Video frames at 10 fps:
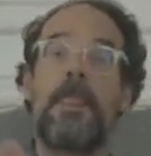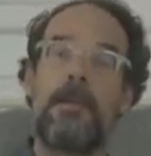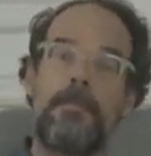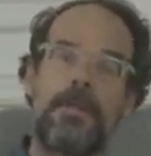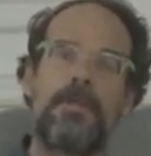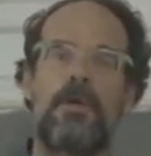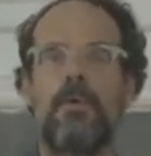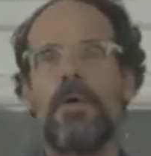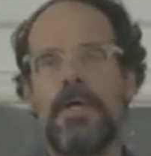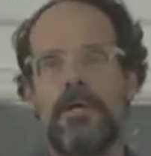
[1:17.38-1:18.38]
but you know,
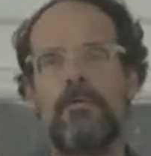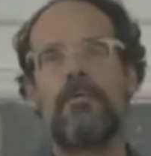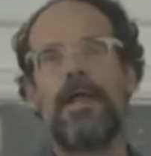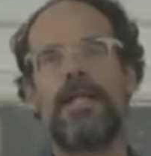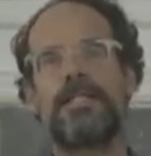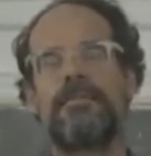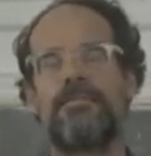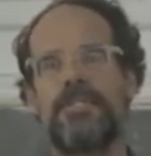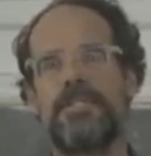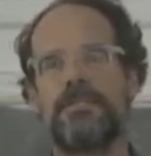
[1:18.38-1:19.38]

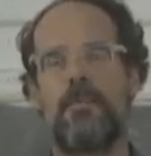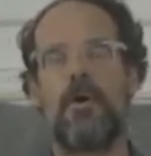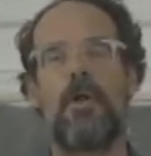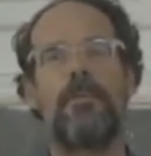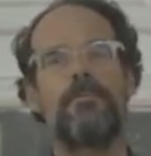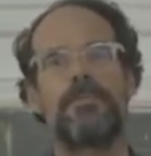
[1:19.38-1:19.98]
relatively small.